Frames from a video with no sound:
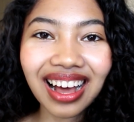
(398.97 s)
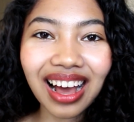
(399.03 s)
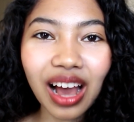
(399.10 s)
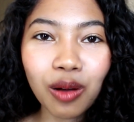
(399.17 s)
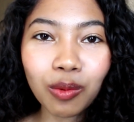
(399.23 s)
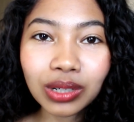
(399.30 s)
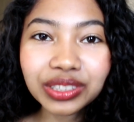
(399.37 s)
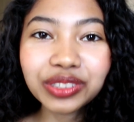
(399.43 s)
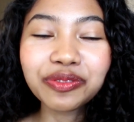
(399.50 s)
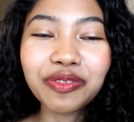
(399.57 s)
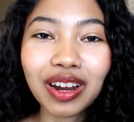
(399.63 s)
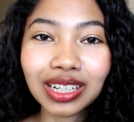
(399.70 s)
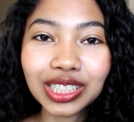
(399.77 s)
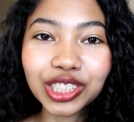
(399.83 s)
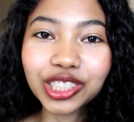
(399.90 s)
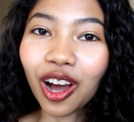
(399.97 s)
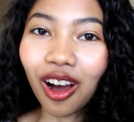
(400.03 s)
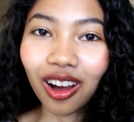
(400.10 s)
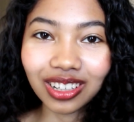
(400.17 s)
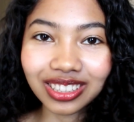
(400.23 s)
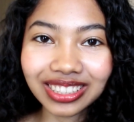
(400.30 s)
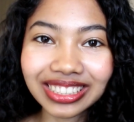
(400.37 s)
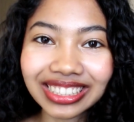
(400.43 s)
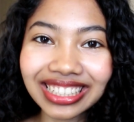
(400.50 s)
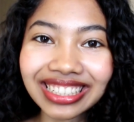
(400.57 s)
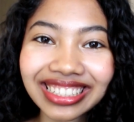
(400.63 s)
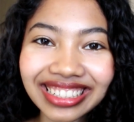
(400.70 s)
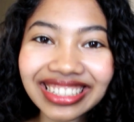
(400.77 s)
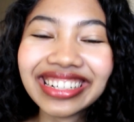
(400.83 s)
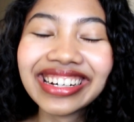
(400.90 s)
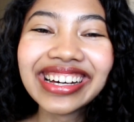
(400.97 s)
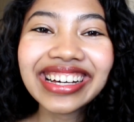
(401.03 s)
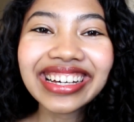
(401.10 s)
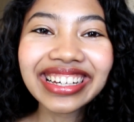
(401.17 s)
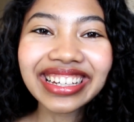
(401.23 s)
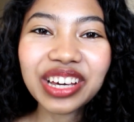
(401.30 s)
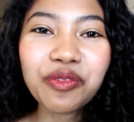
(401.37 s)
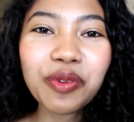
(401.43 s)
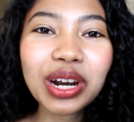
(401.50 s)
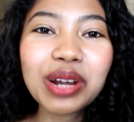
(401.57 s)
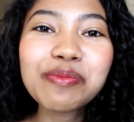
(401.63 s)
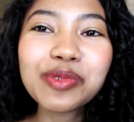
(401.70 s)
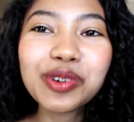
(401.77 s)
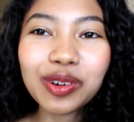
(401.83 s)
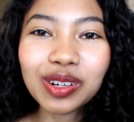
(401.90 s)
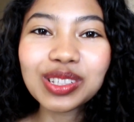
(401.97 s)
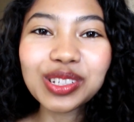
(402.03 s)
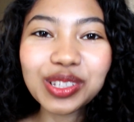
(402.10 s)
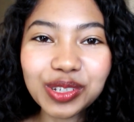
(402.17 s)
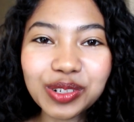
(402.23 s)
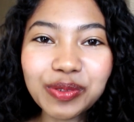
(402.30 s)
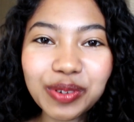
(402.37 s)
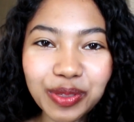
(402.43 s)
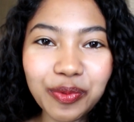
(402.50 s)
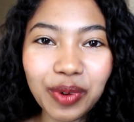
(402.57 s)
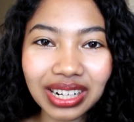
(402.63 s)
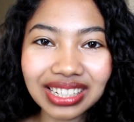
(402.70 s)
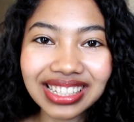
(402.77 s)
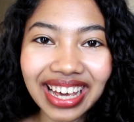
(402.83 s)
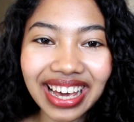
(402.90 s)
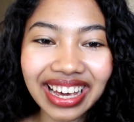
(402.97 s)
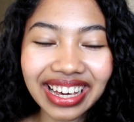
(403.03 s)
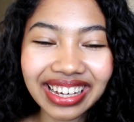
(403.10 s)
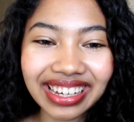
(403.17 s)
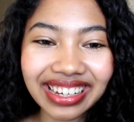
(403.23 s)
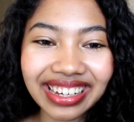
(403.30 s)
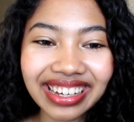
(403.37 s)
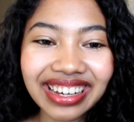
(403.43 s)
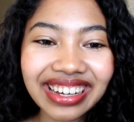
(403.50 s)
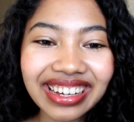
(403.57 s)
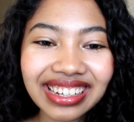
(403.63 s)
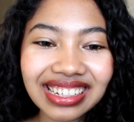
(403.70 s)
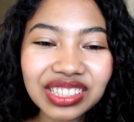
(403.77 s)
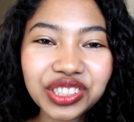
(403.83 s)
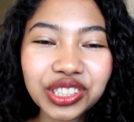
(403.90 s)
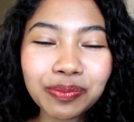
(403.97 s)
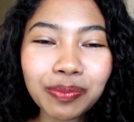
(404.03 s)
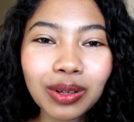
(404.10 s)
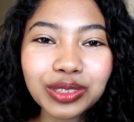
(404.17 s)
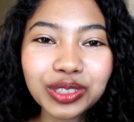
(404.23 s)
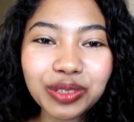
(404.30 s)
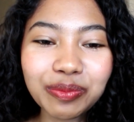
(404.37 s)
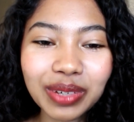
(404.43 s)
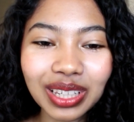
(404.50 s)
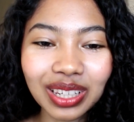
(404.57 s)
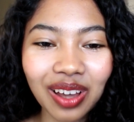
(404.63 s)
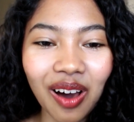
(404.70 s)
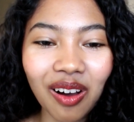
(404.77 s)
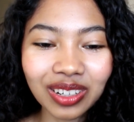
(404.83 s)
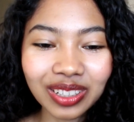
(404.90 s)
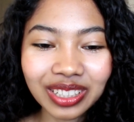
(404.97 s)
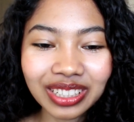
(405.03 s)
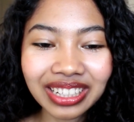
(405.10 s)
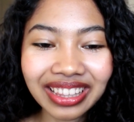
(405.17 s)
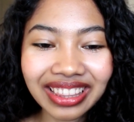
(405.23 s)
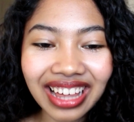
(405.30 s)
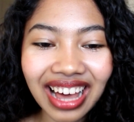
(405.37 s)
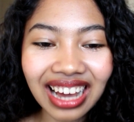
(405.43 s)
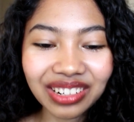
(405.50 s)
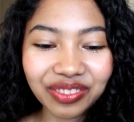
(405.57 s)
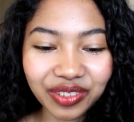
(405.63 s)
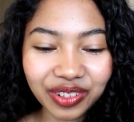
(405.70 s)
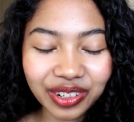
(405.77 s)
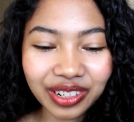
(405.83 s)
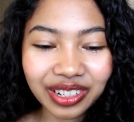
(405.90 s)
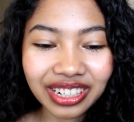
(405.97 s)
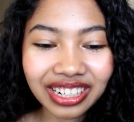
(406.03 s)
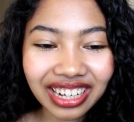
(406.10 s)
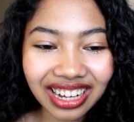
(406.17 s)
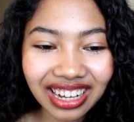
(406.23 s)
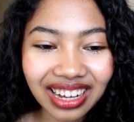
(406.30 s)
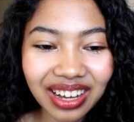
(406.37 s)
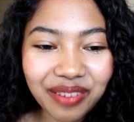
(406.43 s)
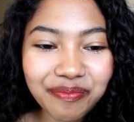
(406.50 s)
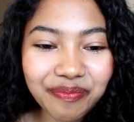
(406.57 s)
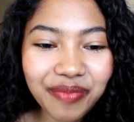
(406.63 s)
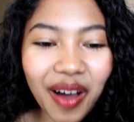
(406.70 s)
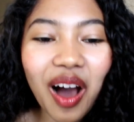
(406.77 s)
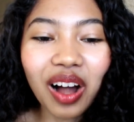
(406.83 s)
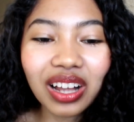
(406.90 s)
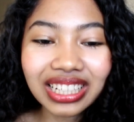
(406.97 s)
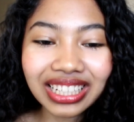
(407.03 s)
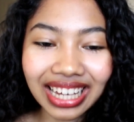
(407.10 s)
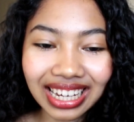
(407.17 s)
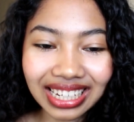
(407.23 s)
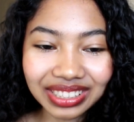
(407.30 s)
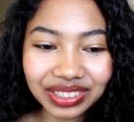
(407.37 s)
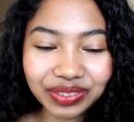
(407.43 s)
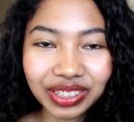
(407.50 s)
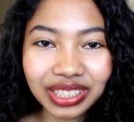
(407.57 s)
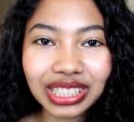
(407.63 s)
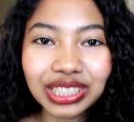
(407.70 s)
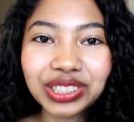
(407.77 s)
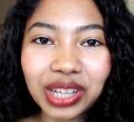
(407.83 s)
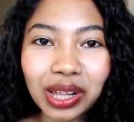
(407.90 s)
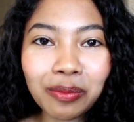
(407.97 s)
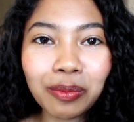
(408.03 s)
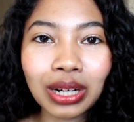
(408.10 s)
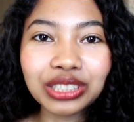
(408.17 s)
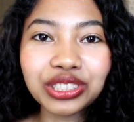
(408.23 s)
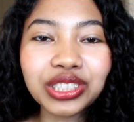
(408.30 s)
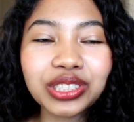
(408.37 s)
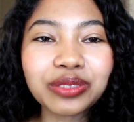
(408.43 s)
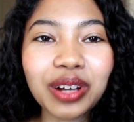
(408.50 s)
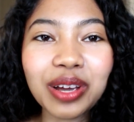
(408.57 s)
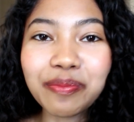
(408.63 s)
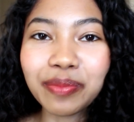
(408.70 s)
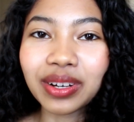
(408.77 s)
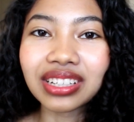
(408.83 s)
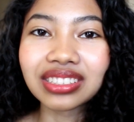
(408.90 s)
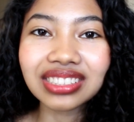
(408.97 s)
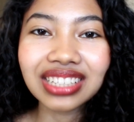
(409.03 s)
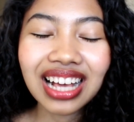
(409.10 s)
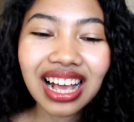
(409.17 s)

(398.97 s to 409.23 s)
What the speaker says: I was very shocked. Like, what I'm going to do with 1 day? It's supposed to be longer than that for a holiday, for this celebration, right? But